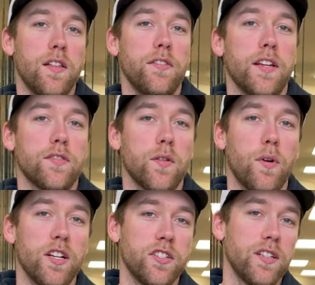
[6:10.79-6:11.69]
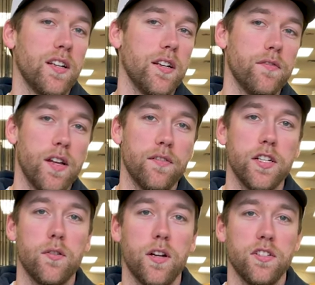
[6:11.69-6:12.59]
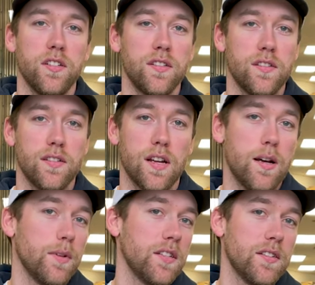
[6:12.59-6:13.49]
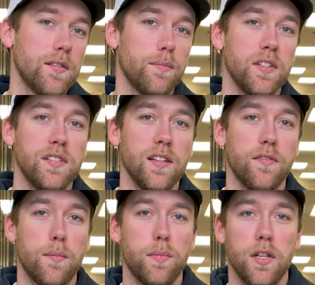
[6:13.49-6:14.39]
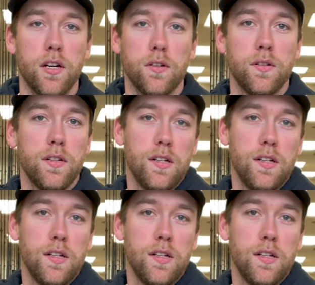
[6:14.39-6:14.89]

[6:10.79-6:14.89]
Thanks for watching, and if you have any questions, comments, please leave them below.